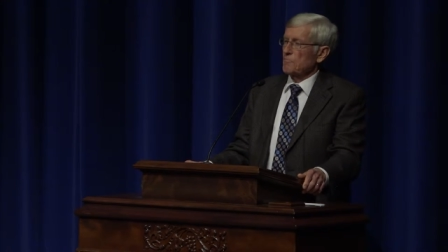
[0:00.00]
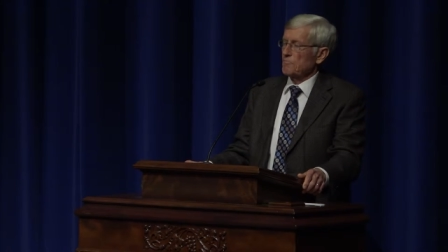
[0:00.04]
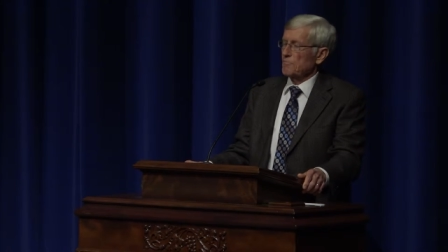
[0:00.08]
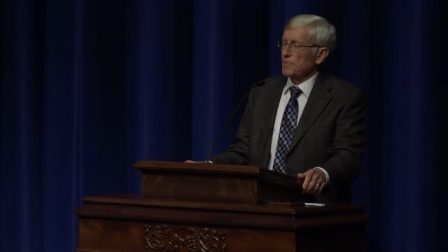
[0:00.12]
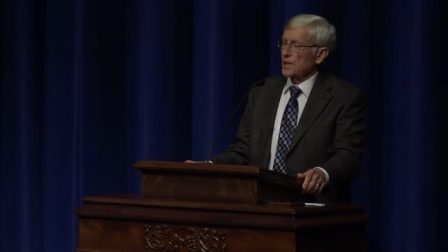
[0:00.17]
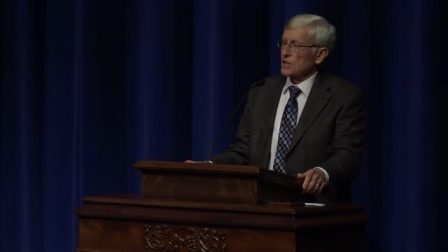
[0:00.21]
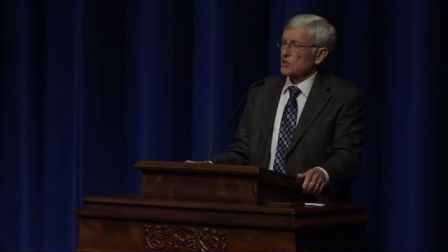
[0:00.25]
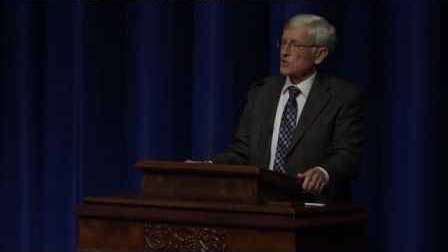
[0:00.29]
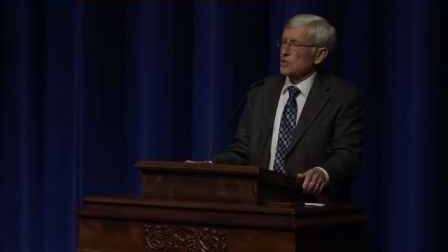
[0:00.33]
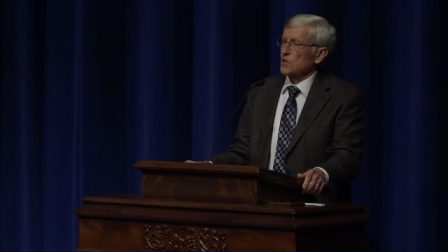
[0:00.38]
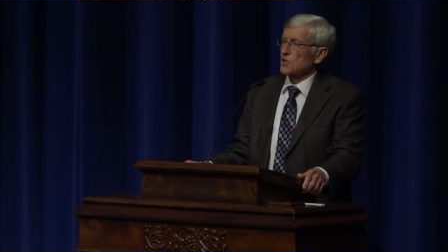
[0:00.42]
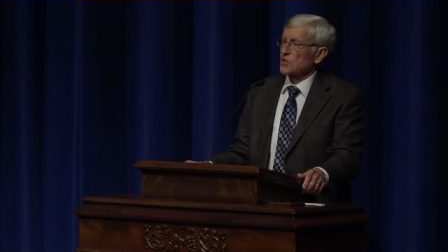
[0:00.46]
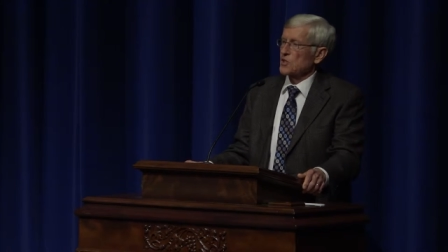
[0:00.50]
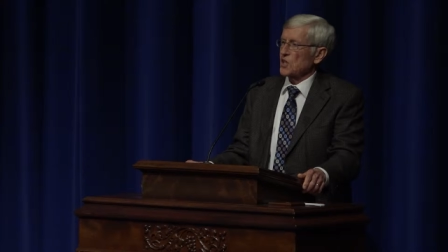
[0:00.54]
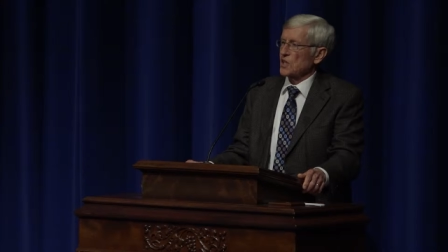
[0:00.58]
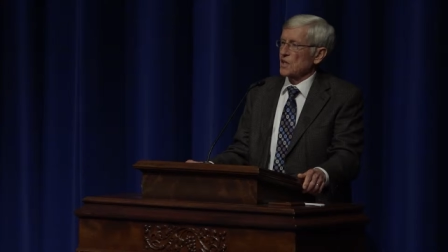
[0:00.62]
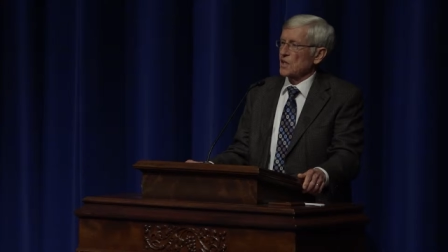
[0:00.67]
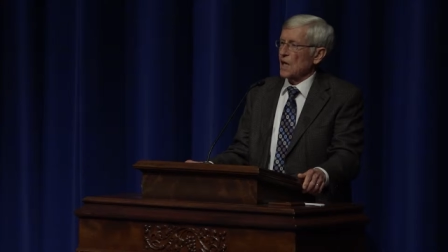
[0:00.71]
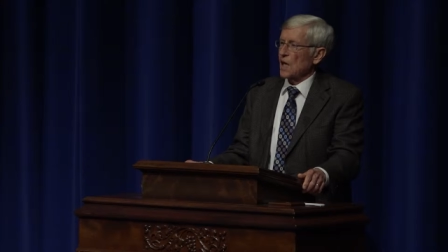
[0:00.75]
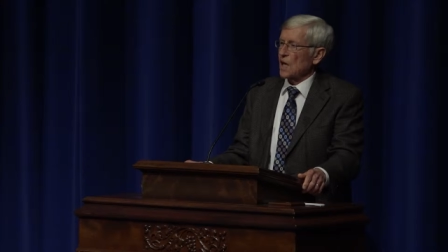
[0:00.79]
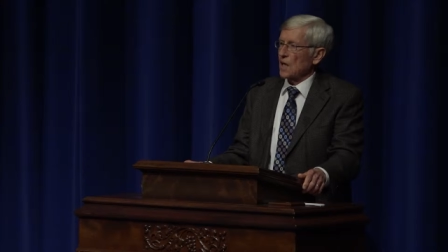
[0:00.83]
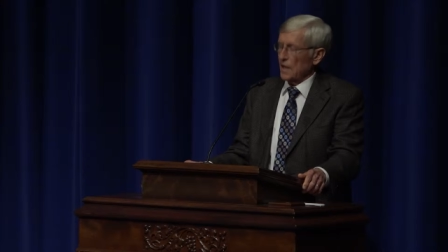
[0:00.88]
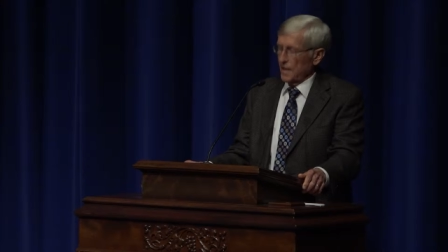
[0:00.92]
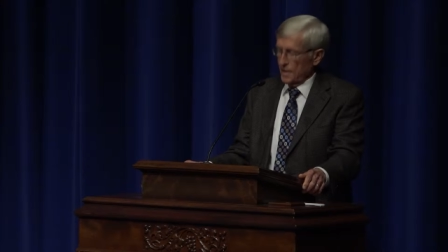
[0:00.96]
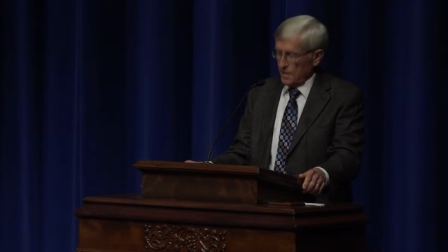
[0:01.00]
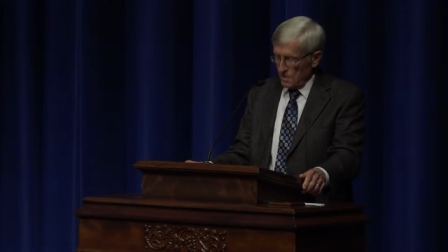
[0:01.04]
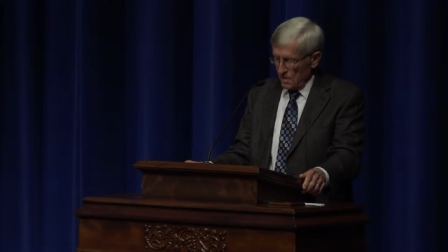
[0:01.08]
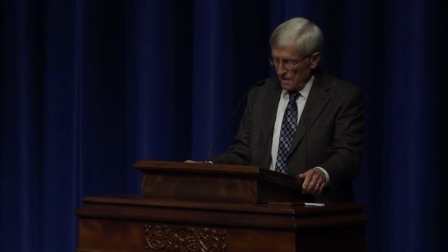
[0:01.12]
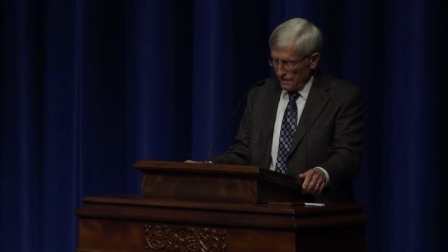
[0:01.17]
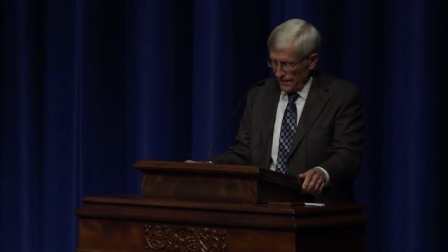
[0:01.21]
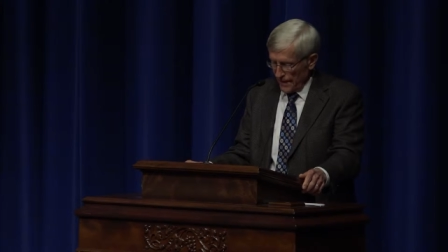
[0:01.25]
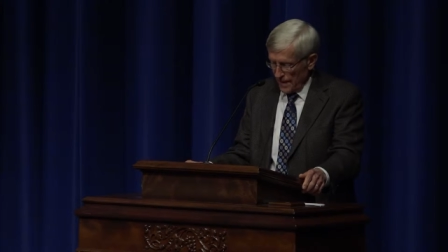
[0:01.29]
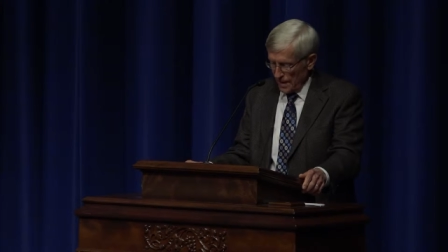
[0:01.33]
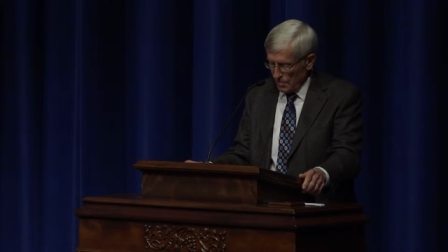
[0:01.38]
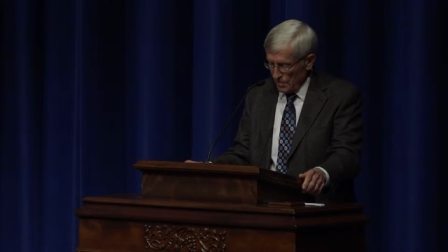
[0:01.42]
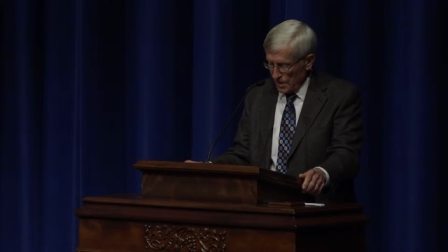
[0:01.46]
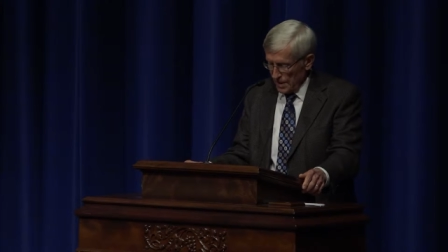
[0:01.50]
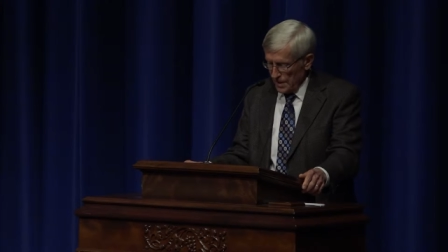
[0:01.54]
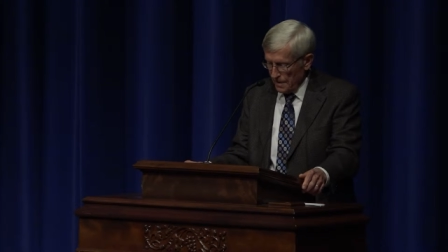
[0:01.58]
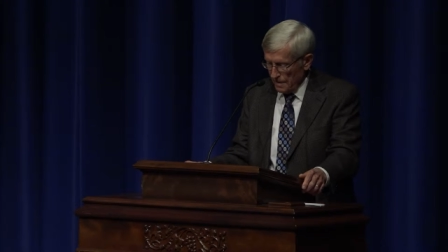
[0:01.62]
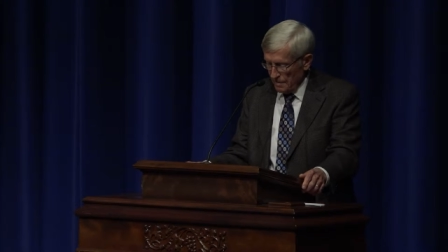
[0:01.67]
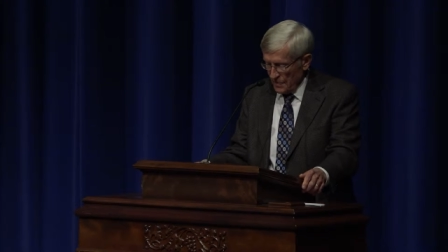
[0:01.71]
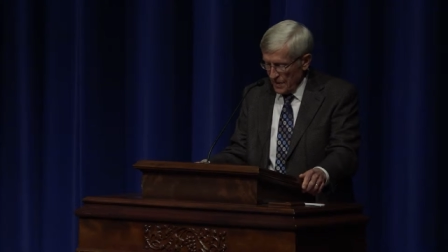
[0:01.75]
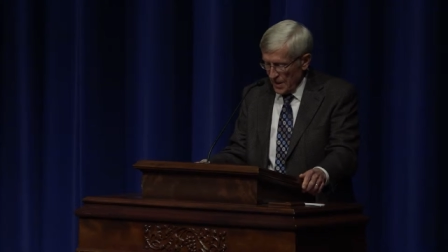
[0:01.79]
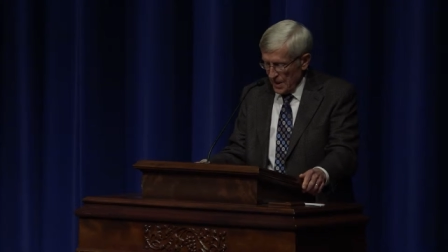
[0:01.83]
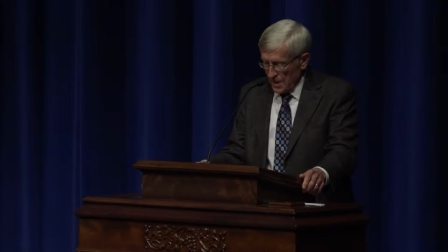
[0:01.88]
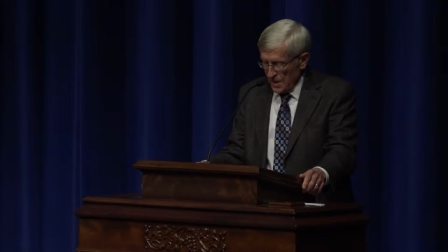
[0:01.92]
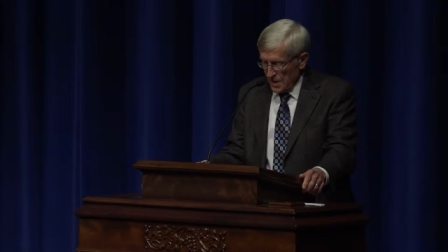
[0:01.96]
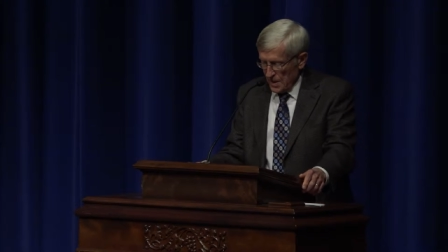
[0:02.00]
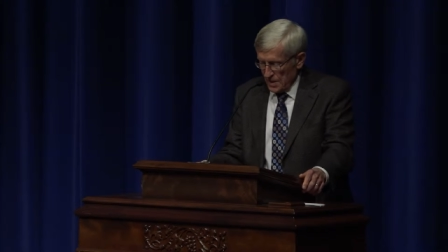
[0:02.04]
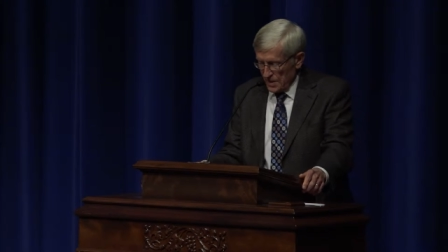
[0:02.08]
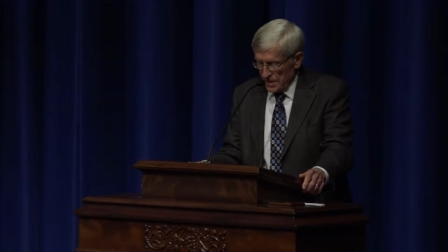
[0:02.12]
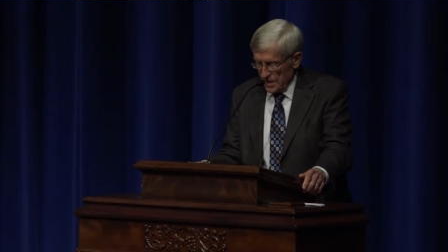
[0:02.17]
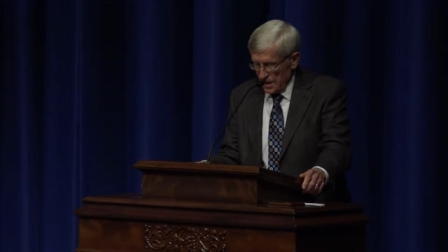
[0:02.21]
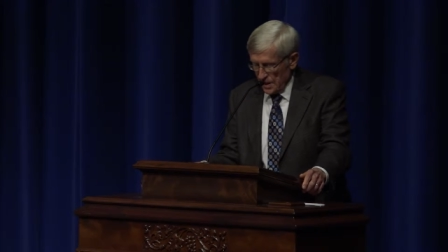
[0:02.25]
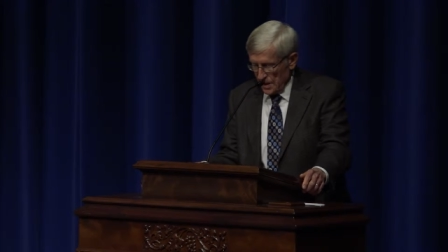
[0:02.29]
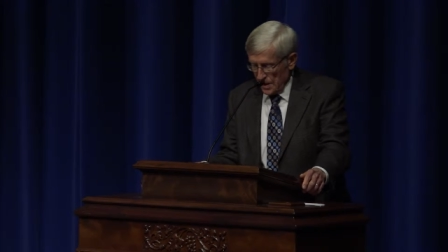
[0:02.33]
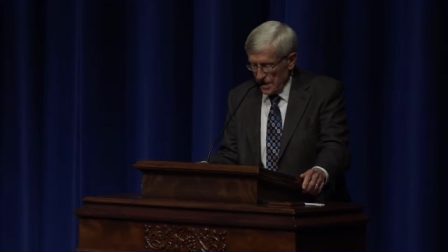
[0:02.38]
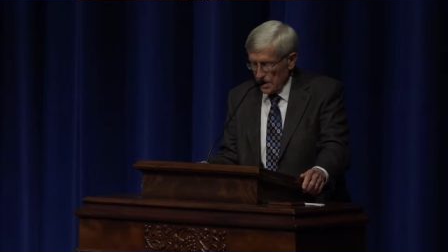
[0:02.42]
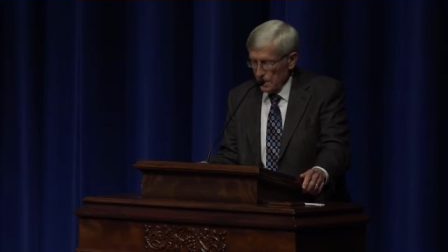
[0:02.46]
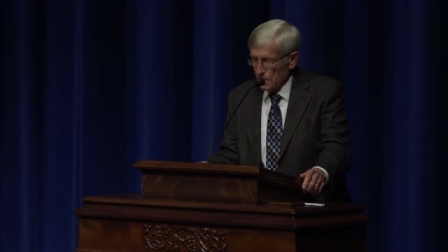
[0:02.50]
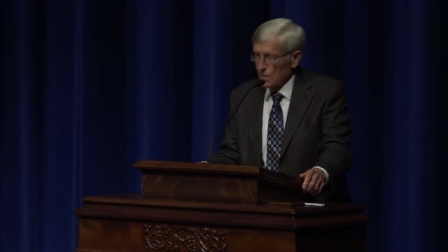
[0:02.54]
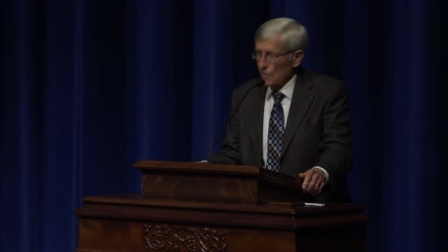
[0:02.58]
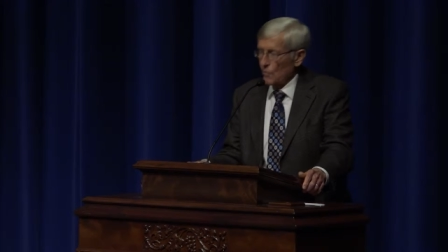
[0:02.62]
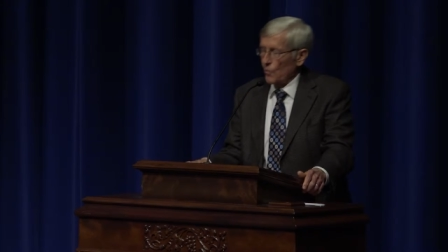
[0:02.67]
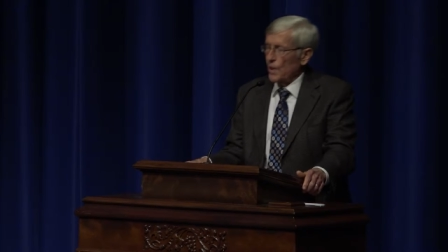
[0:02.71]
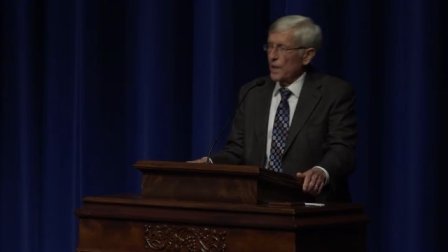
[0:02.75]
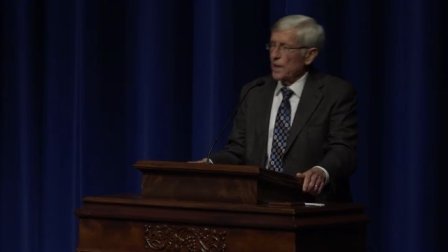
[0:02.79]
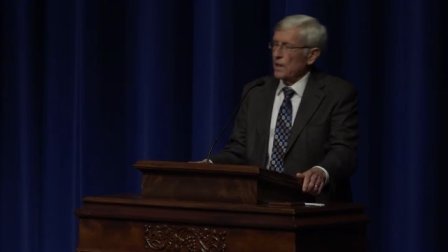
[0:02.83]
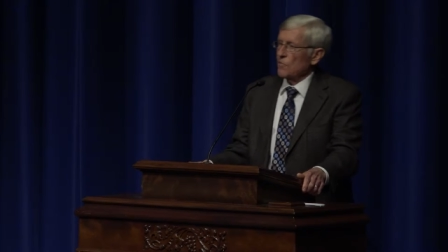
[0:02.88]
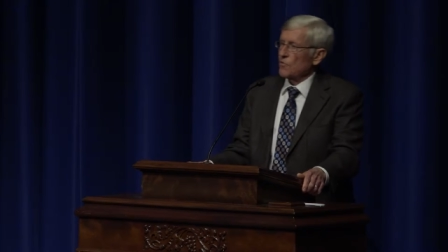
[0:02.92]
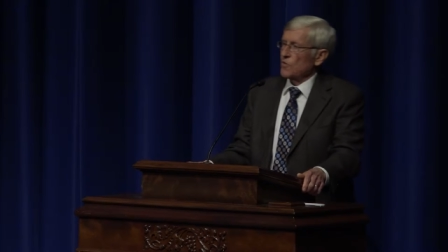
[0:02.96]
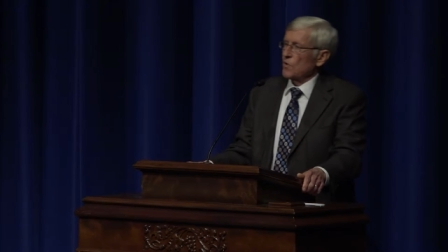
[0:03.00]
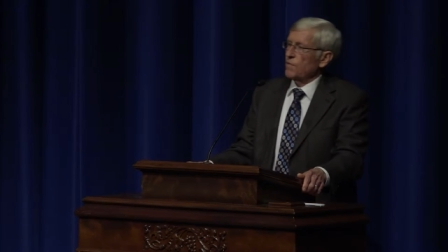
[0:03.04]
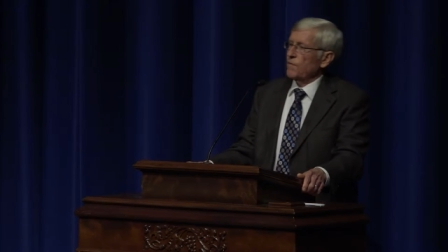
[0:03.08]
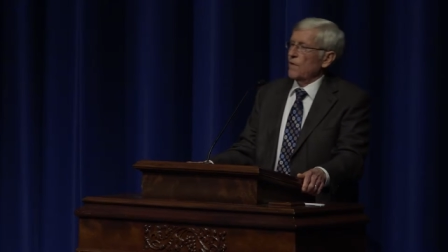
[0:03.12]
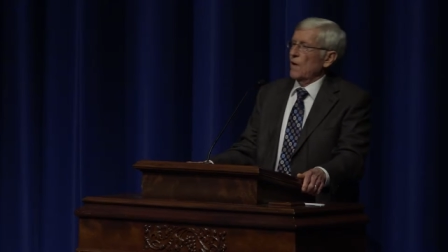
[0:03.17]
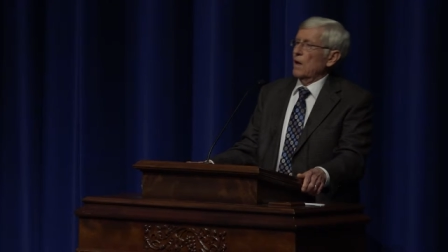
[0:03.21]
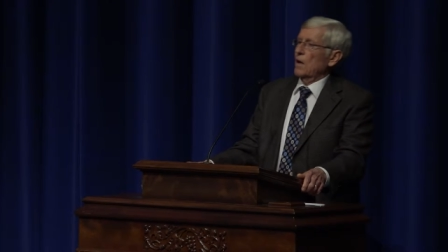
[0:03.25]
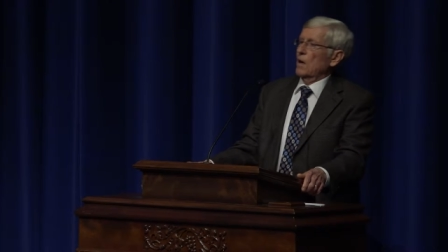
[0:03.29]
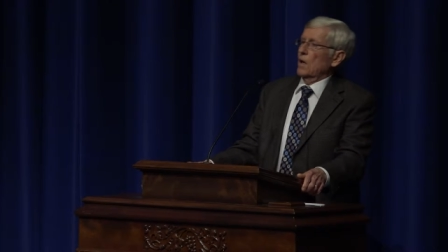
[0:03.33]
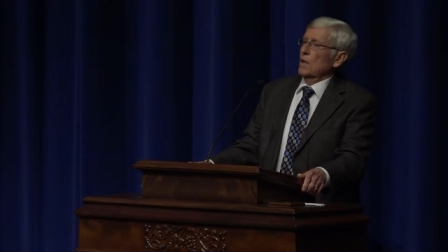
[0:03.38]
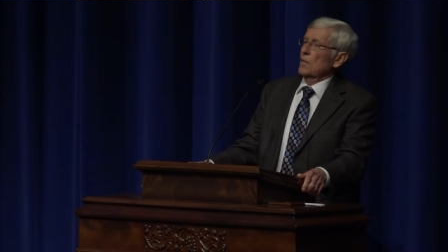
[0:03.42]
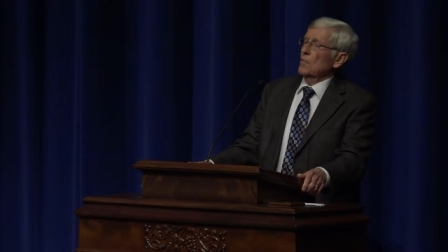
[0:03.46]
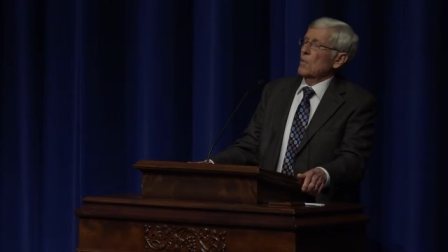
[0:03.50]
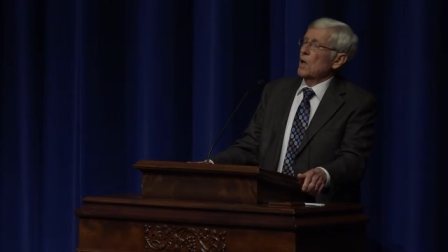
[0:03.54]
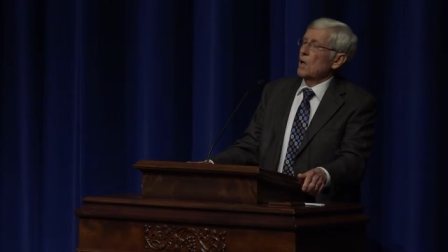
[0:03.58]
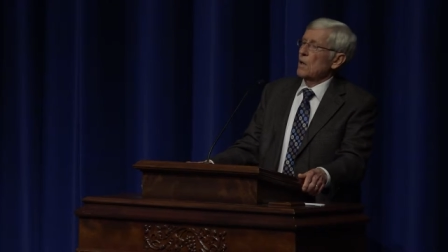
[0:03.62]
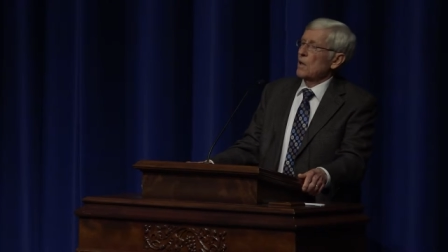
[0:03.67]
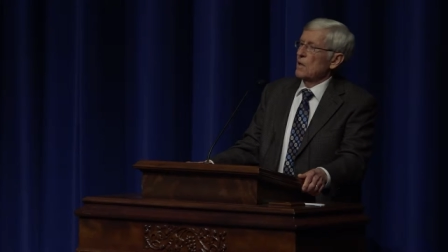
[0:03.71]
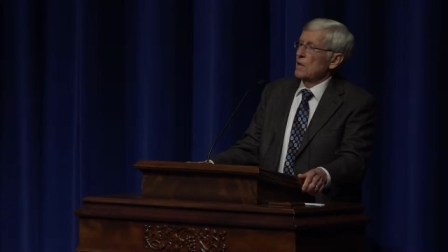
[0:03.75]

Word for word: business and not let the family get in the way of the farm.